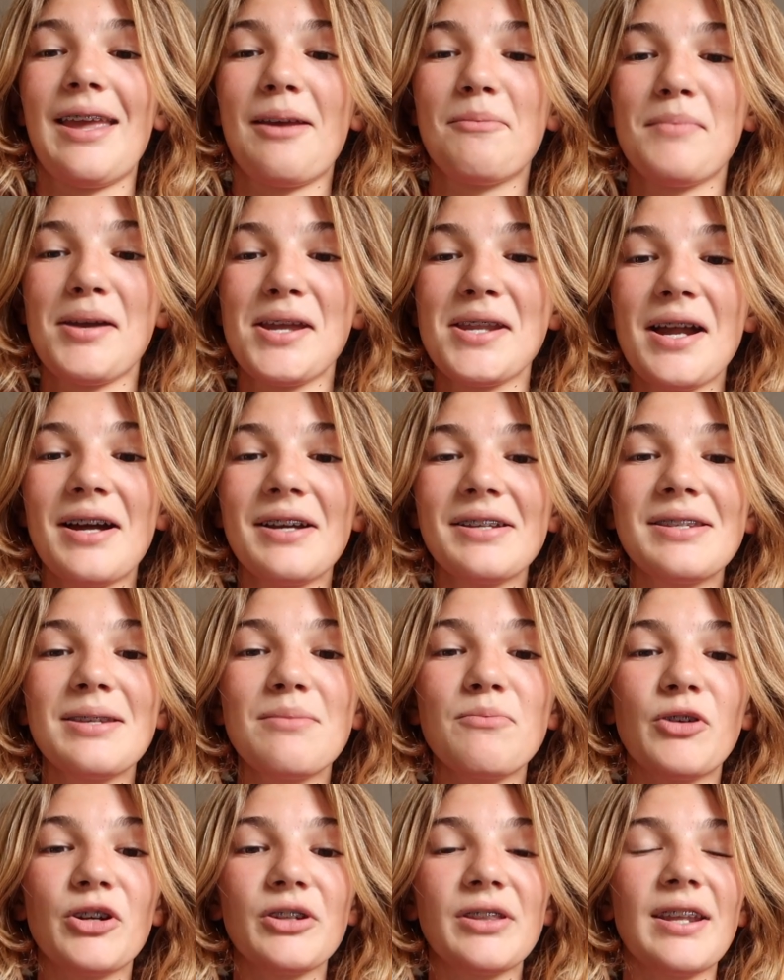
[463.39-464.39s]
It may not
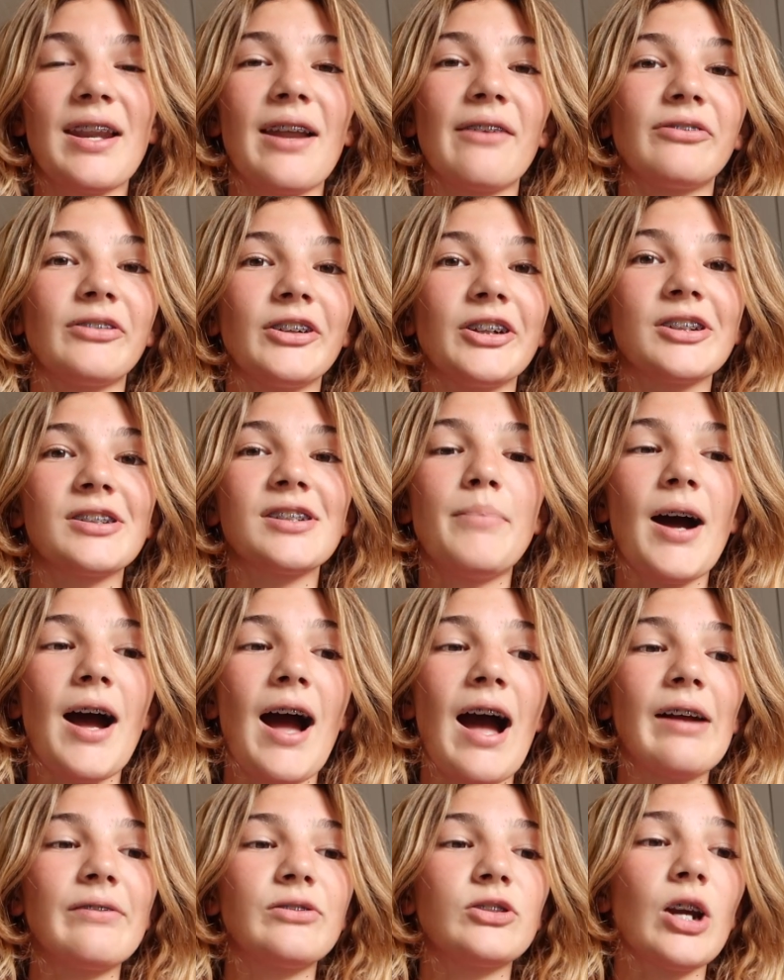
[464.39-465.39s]
seem worth it at first,
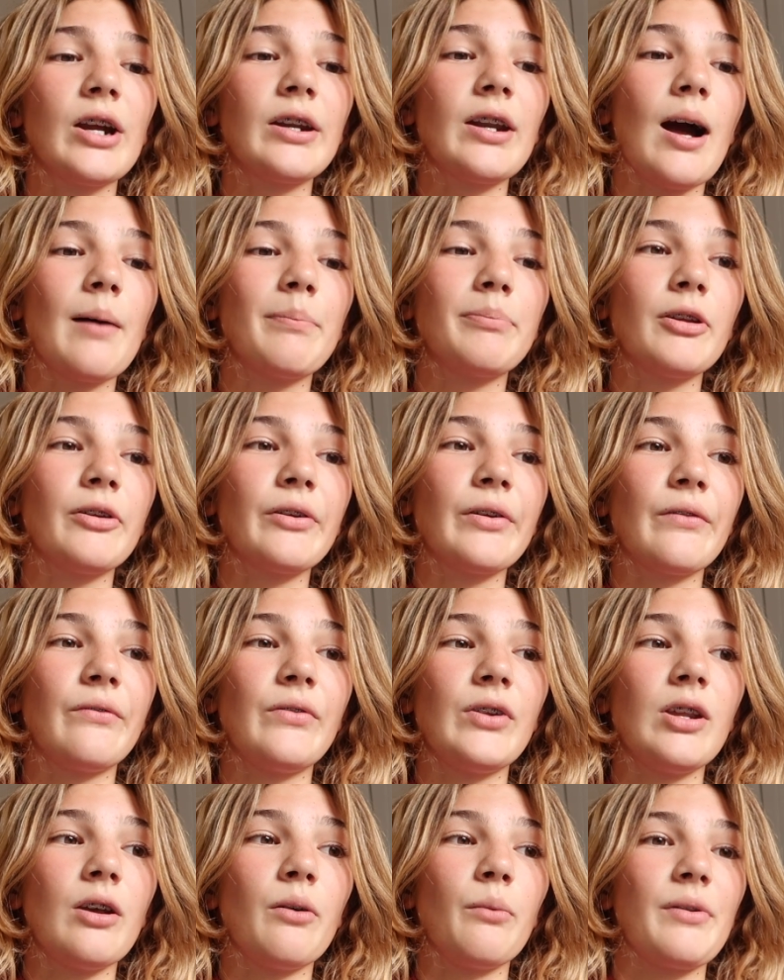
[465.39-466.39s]
but I've tried uploading a
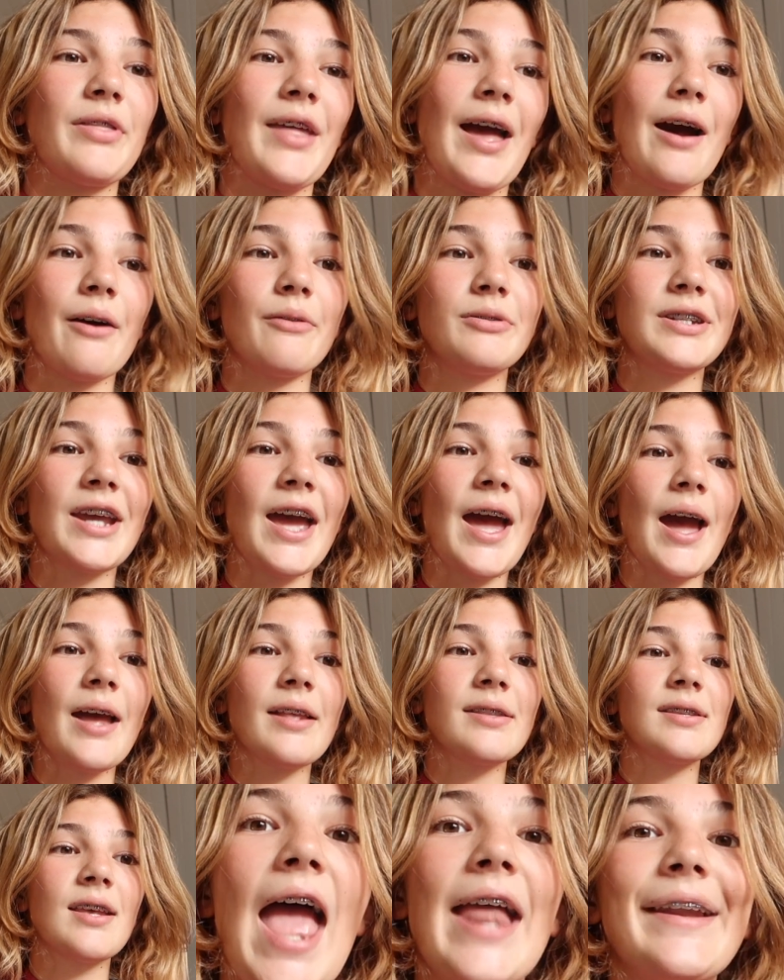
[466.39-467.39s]
video without
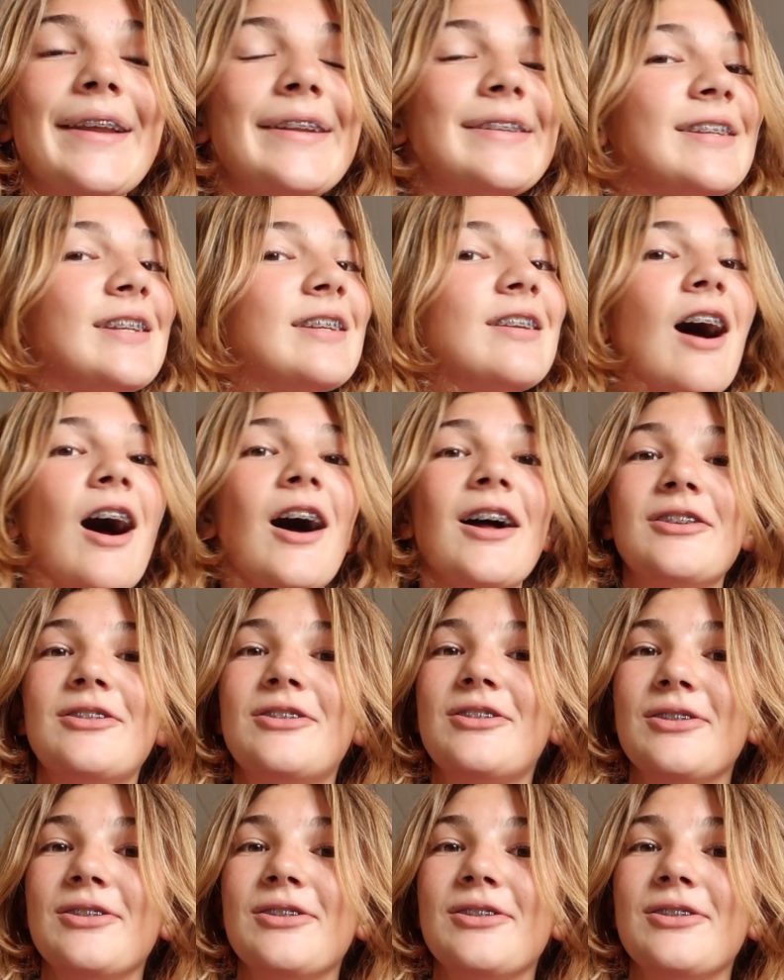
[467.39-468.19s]
tags and it did not